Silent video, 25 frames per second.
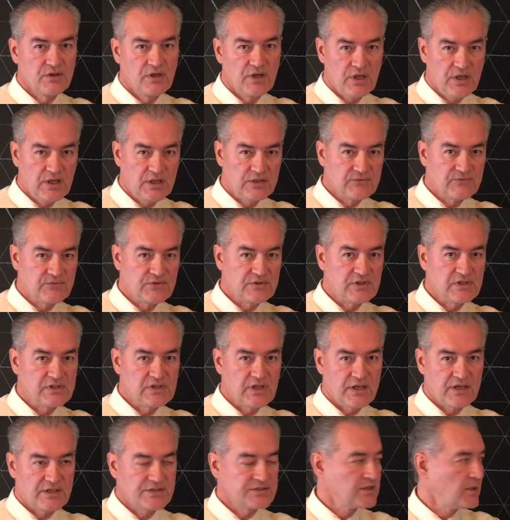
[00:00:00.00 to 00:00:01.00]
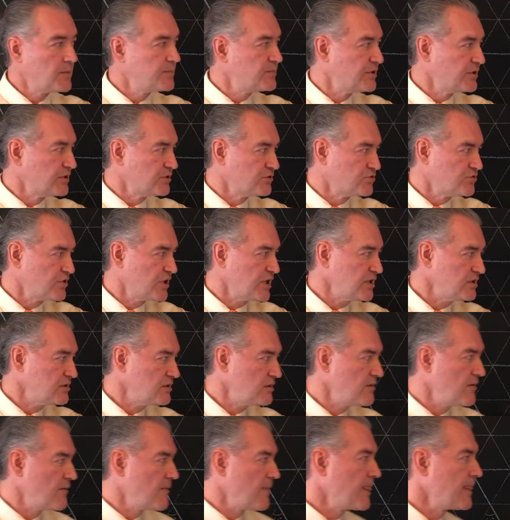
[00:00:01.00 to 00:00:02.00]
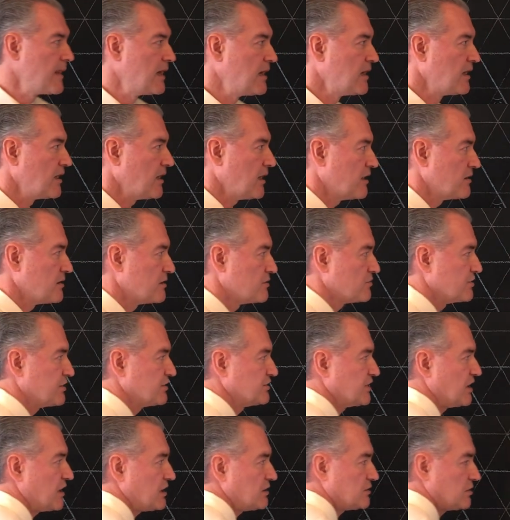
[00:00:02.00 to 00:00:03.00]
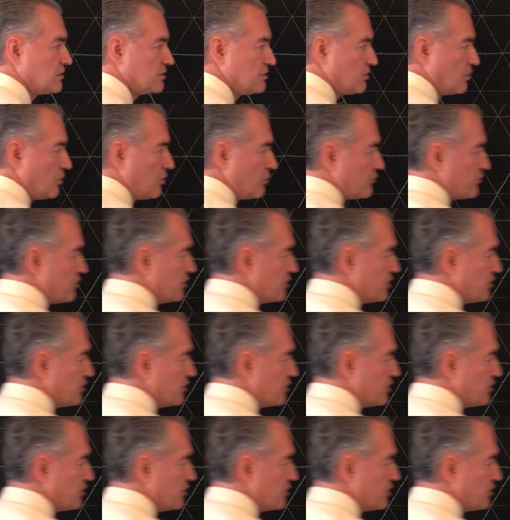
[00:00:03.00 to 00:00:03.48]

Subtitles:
infinitely accepting drain. And the result of